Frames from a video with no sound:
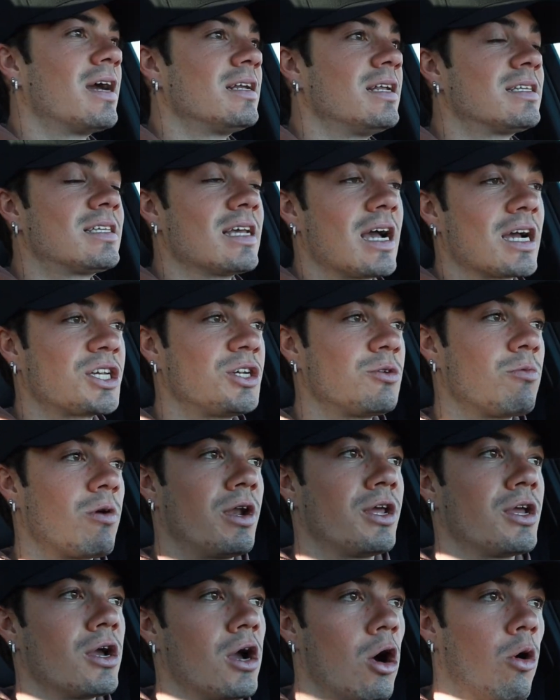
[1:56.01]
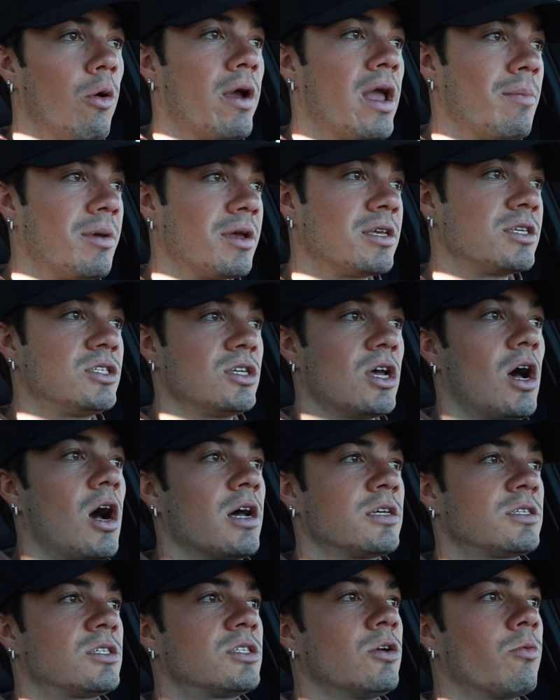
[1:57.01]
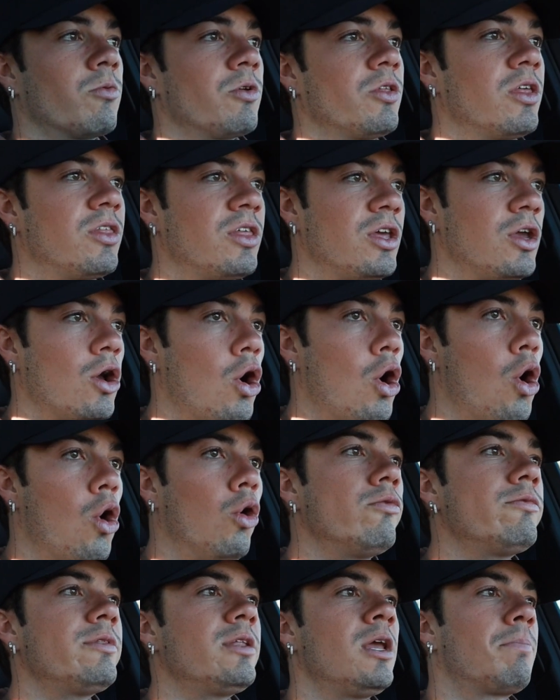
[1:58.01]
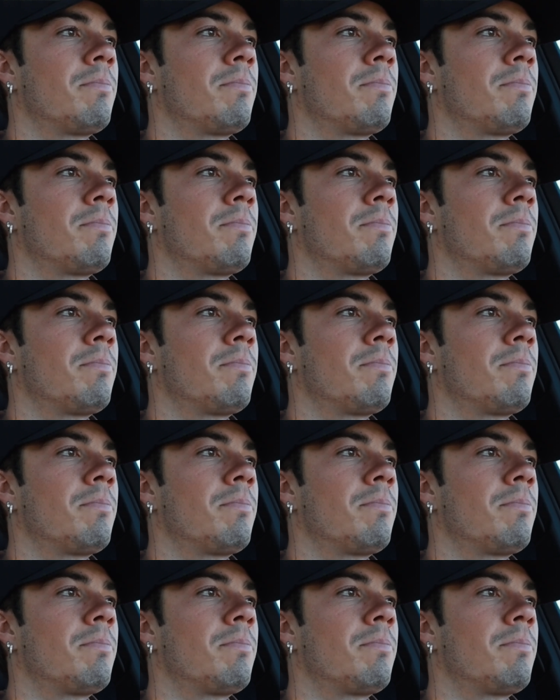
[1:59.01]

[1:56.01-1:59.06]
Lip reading: And it's actually running OEM exhaust. So really the only